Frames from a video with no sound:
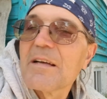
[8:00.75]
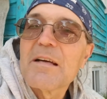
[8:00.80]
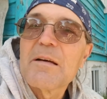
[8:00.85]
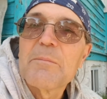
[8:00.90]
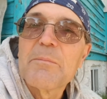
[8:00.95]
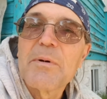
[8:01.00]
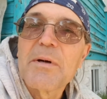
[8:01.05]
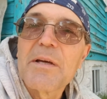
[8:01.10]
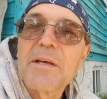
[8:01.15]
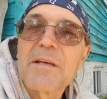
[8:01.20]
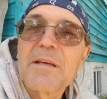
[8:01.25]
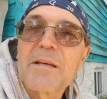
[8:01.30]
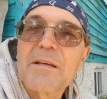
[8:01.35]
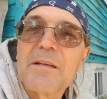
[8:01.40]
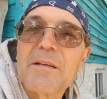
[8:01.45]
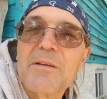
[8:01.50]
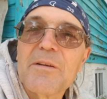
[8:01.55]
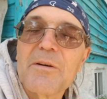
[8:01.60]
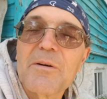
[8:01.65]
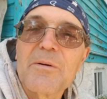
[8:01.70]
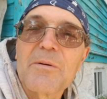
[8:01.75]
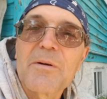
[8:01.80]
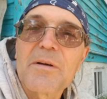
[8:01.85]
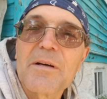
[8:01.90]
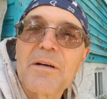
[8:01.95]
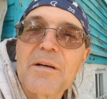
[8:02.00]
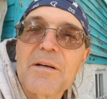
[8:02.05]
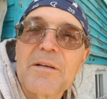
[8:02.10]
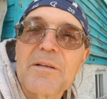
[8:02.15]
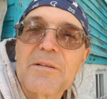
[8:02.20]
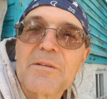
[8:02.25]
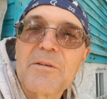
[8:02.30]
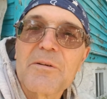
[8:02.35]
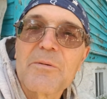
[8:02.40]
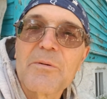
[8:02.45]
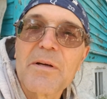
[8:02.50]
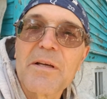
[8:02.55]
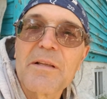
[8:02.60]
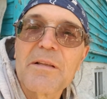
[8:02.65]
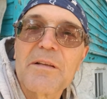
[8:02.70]
Biking, yoga,
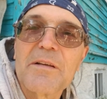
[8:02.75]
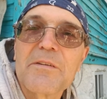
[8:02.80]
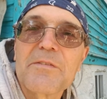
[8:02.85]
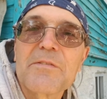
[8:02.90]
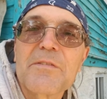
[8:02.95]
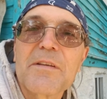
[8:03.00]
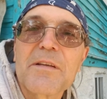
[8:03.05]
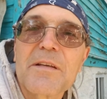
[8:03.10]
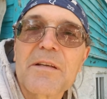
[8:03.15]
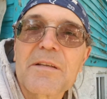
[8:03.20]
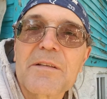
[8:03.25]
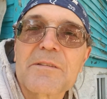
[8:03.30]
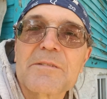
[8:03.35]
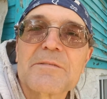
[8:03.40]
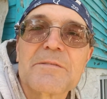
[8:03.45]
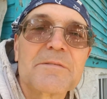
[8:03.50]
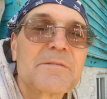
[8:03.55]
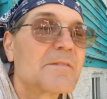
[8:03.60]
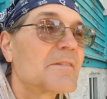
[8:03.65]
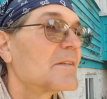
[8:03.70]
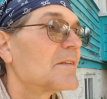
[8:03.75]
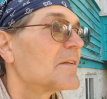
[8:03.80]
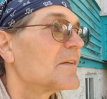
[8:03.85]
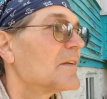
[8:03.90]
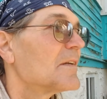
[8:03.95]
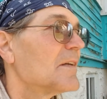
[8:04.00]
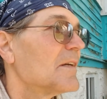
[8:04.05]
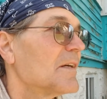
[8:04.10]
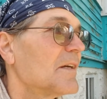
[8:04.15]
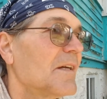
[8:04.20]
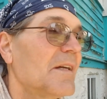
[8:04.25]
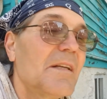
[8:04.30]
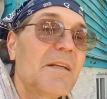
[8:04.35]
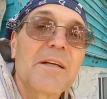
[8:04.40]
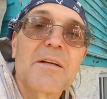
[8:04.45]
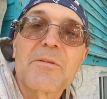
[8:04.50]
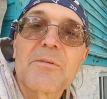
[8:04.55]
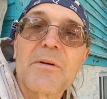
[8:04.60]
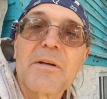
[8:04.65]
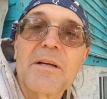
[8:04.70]
weightlifting,
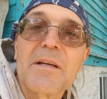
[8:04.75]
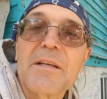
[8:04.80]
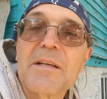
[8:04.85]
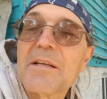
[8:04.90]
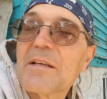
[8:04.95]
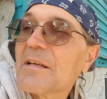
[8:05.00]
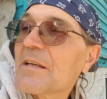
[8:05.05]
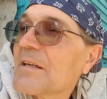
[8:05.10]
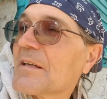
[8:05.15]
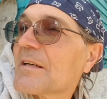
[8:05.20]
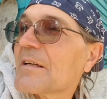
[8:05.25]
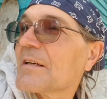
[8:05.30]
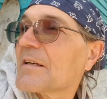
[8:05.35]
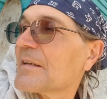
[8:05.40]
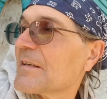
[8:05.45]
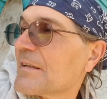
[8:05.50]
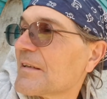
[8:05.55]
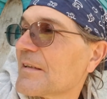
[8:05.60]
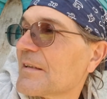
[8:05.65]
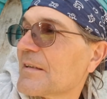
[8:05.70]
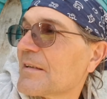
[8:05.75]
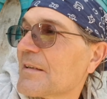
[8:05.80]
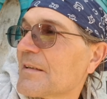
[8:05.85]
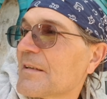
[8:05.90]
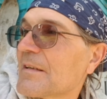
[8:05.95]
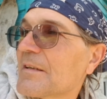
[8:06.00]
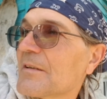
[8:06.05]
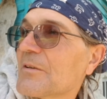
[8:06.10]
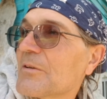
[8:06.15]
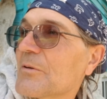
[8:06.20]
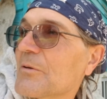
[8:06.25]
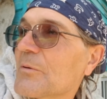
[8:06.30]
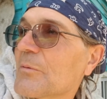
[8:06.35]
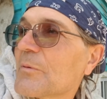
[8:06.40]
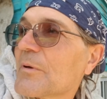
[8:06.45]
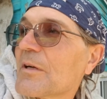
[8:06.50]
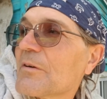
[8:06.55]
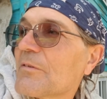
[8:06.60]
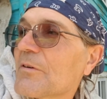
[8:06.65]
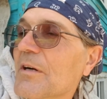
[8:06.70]
eating right, doing
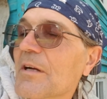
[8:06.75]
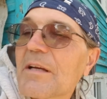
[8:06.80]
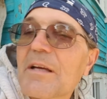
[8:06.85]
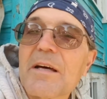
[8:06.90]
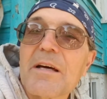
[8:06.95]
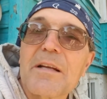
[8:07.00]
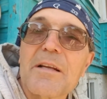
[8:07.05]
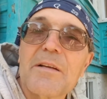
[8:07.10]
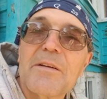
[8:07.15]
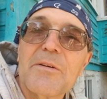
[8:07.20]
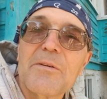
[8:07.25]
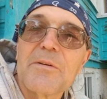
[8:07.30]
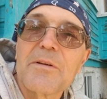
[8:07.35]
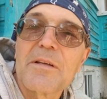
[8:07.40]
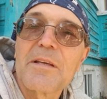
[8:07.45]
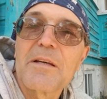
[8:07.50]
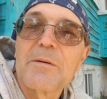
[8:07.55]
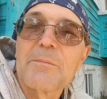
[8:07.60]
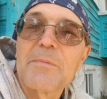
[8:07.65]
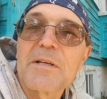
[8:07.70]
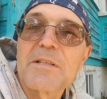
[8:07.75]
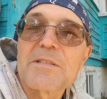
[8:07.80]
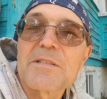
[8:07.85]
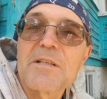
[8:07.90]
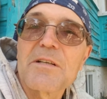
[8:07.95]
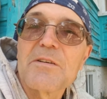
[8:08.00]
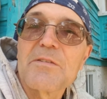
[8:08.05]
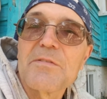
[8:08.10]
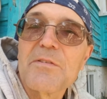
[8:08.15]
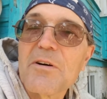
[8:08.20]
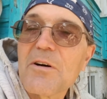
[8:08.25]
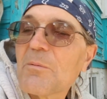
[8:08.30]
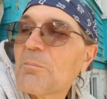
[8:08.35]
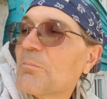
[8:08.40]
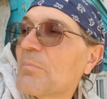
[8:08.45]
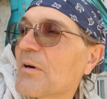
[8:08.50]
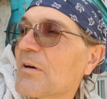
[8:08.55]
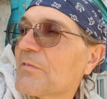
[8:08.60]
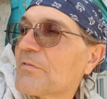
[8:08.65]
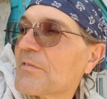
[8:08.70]
whatever I got to do to get myself all
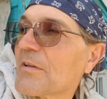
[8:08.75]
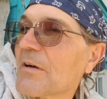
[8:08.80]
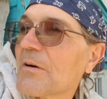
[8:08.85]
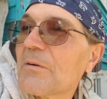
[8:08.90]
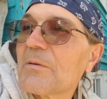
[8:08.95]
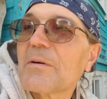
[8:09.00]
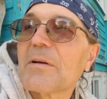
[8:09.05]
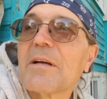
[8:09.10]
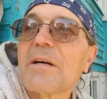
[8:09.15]
buffed out.